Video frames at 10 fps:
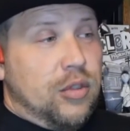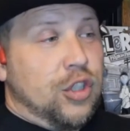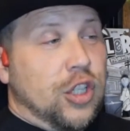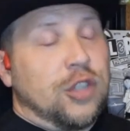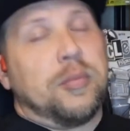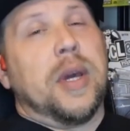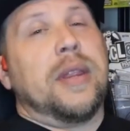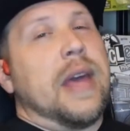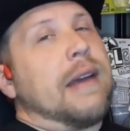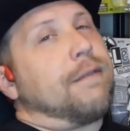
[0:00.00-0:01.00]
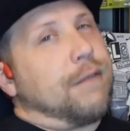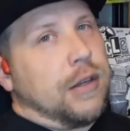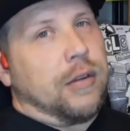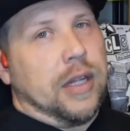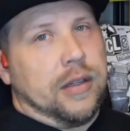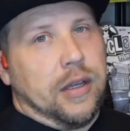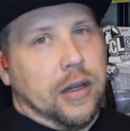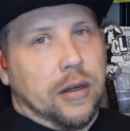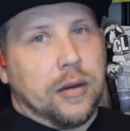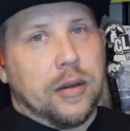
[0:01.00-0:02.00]
judging by that feat right
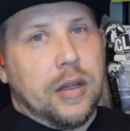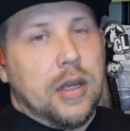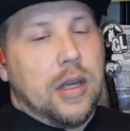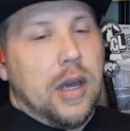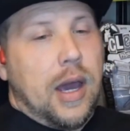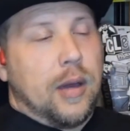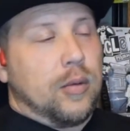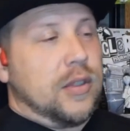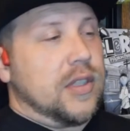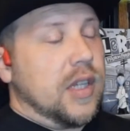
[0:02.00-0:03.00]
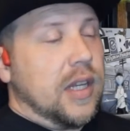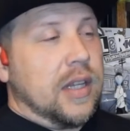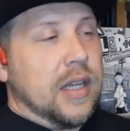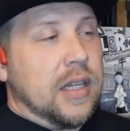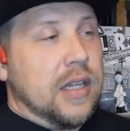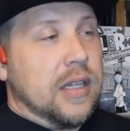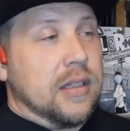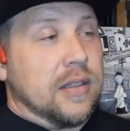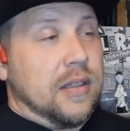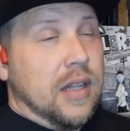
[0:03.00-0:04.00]
there, I would say that he
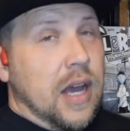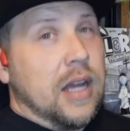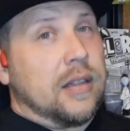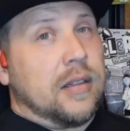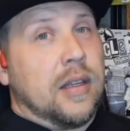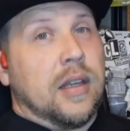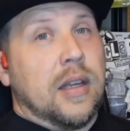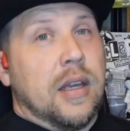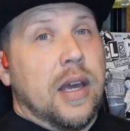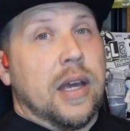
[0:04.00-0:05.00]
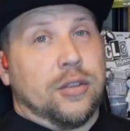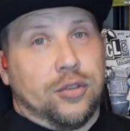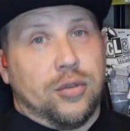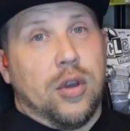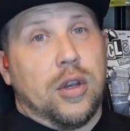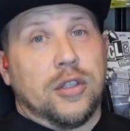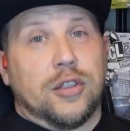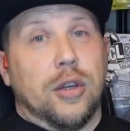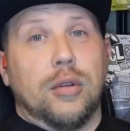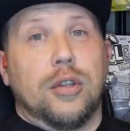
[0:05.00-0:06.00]
is not as strong as
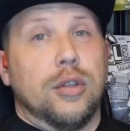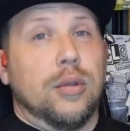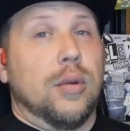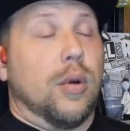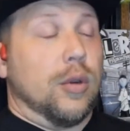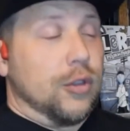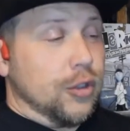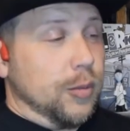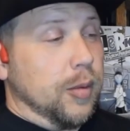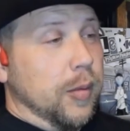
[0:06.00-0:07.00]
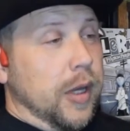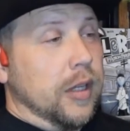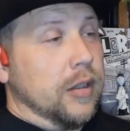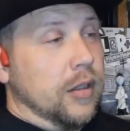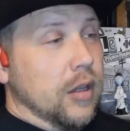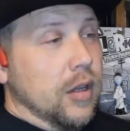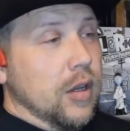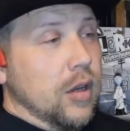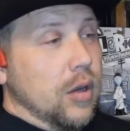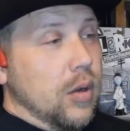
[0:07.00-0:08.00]
Goku or Superman
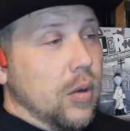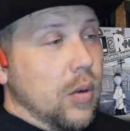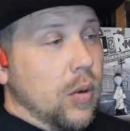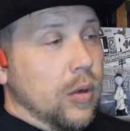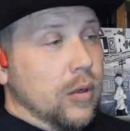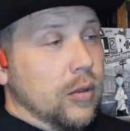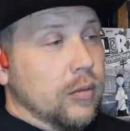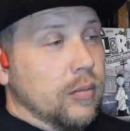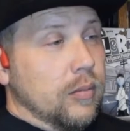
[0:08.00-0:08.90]
or